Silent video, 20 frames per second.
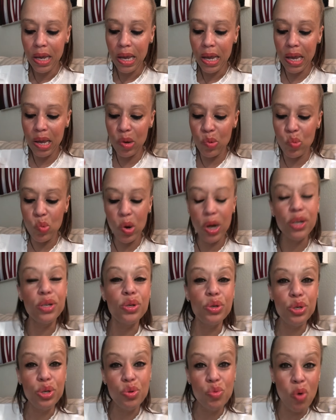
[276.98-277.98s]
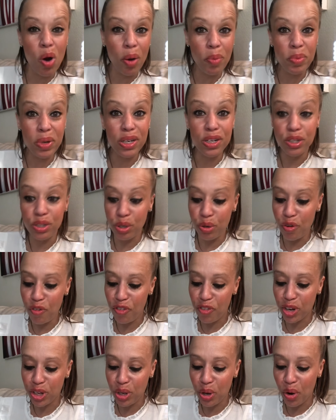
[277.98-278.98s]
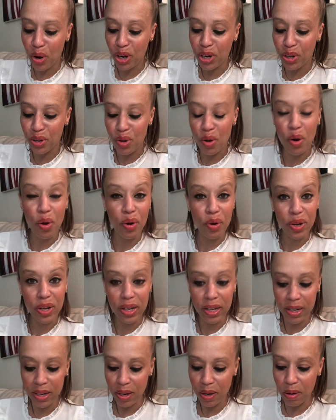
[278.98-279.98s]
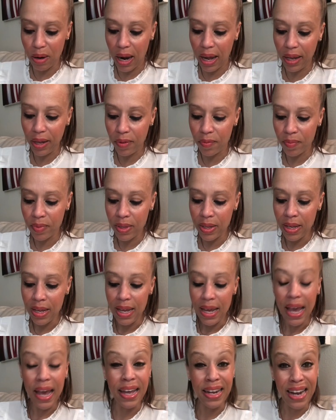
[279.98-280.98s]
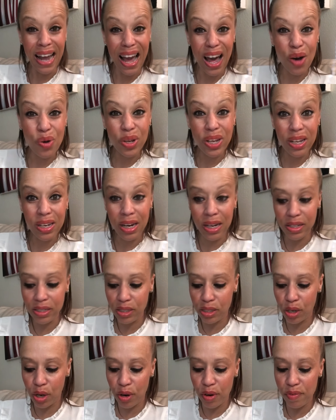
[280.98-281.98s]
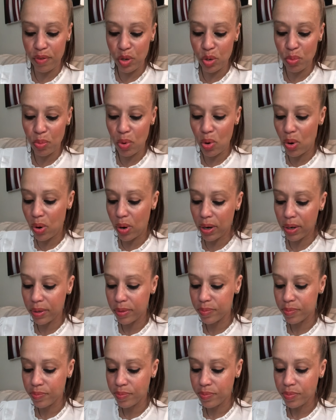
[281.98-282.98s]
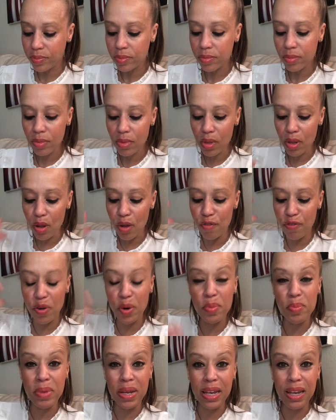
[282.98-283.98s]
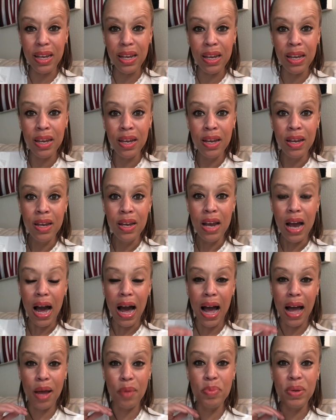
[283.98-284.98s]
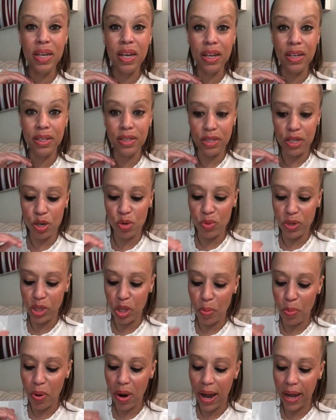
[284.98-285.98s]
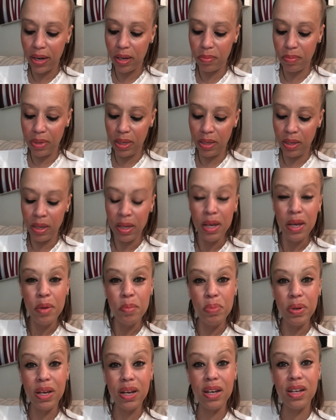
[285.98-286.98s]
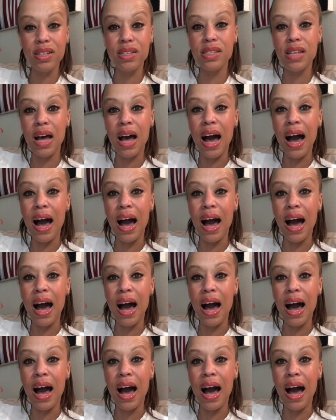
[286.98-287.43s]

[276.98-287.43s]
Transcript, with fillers: And what do you want me to do for your glory, right? And how can I serve you more? For me, I began to deal with the pride in me because